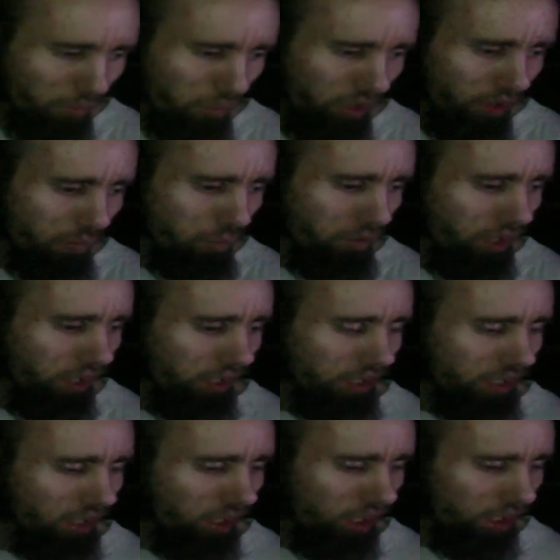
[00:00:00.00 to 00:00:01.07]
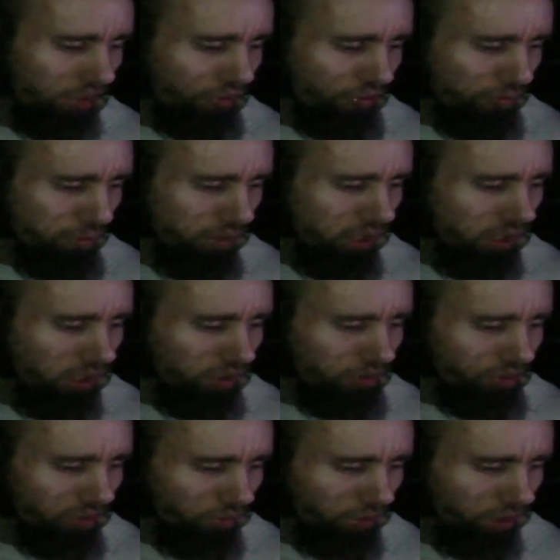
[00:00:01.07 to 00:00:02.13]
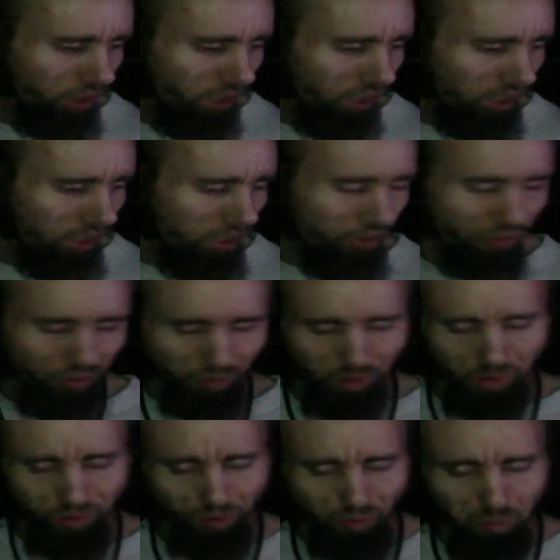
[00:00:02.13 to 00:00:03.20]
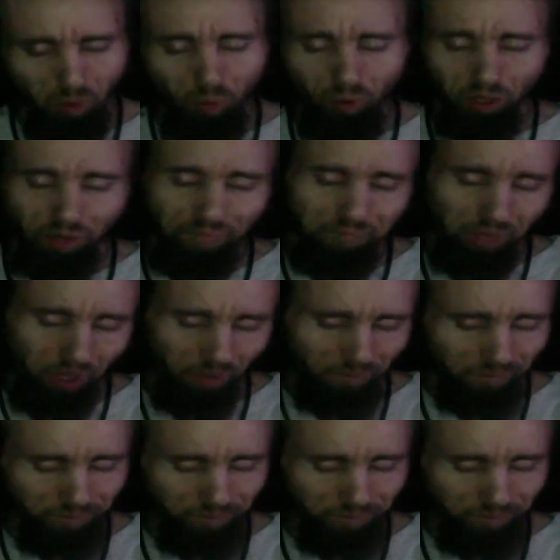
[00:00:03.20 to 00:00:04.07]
minute break here and speak on something that needs to be spoken about.